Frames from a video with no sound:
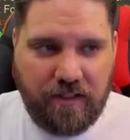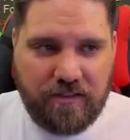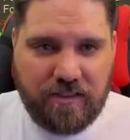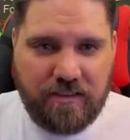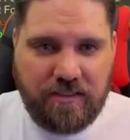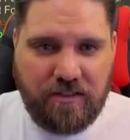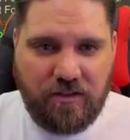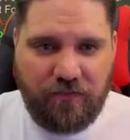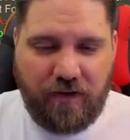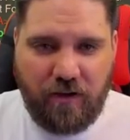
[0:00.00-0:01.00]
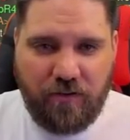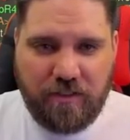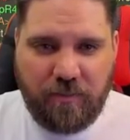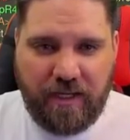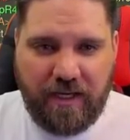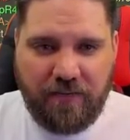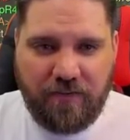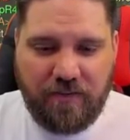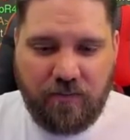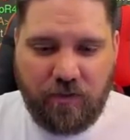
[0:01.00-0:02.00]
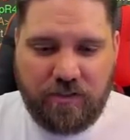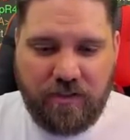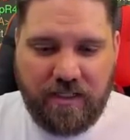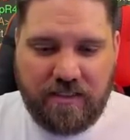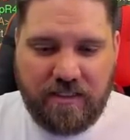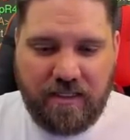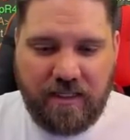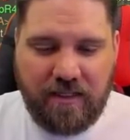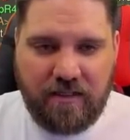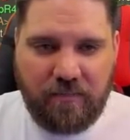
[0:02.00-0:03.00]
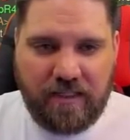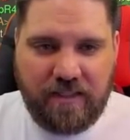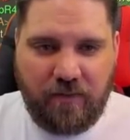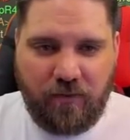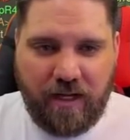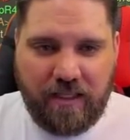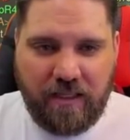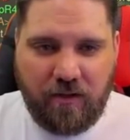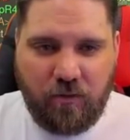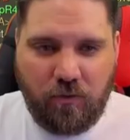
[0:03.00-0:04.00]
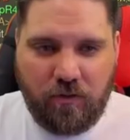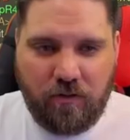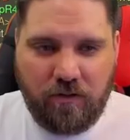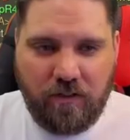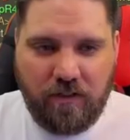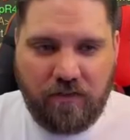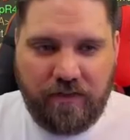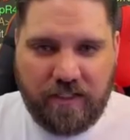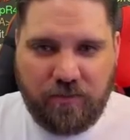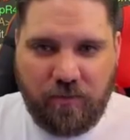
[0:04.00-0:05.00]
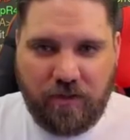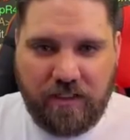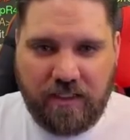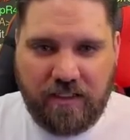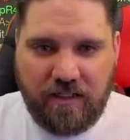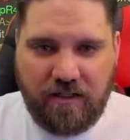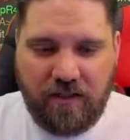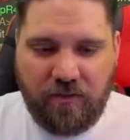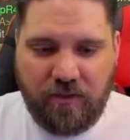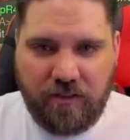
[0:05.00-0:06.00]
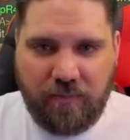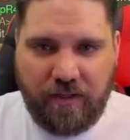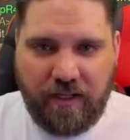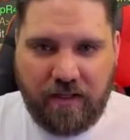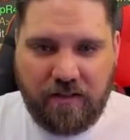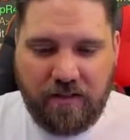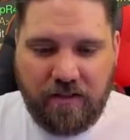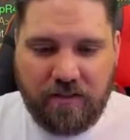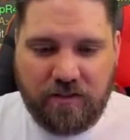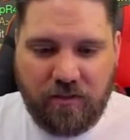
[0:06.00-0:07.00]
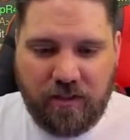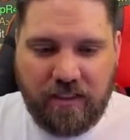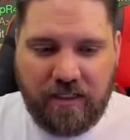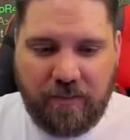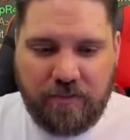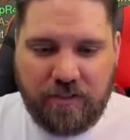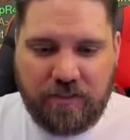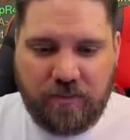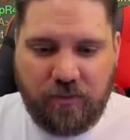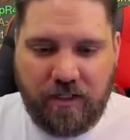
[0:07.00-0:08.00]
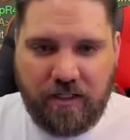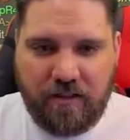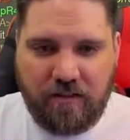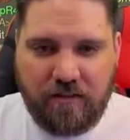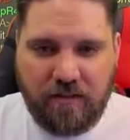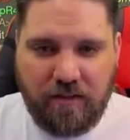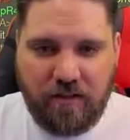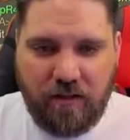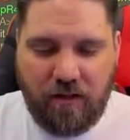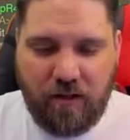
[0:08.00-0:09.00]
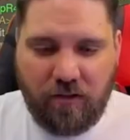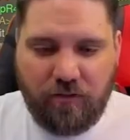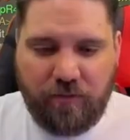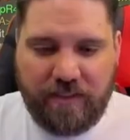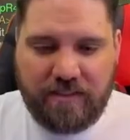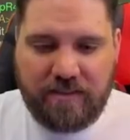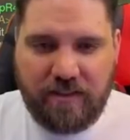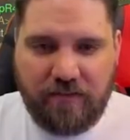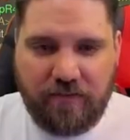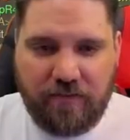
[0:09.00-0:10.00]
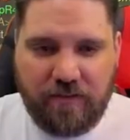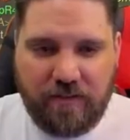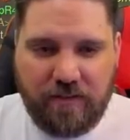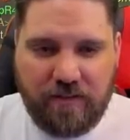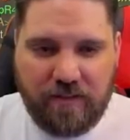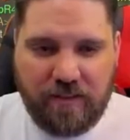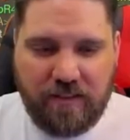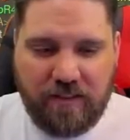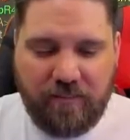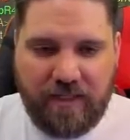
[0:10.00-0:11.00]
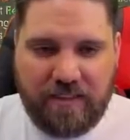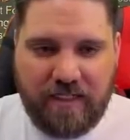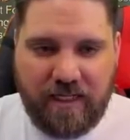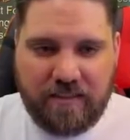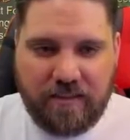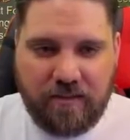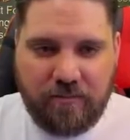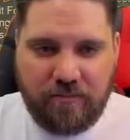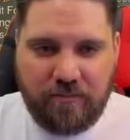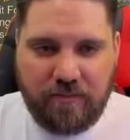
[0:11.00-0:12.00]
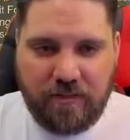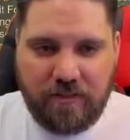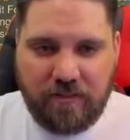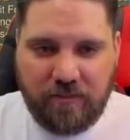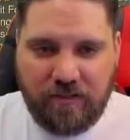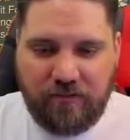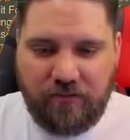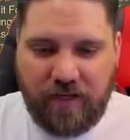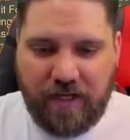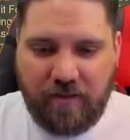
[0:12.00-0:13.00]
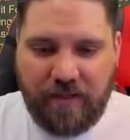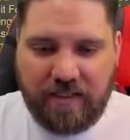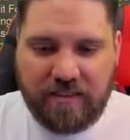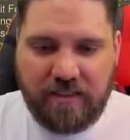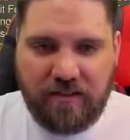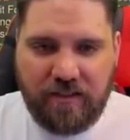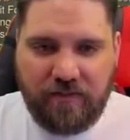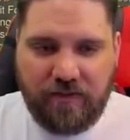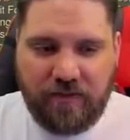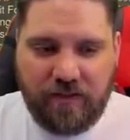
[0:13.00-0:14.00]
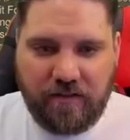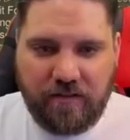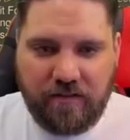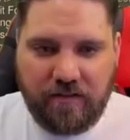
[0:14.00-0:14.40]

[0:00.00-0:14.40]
Just continue to follow this path, and then once you get to the end and make that right hand corner, that's when we're going to get another elite pack. So again, I'm just spreading all of my stuff, getting my dots up. I'm going to Fire Bats kill everything.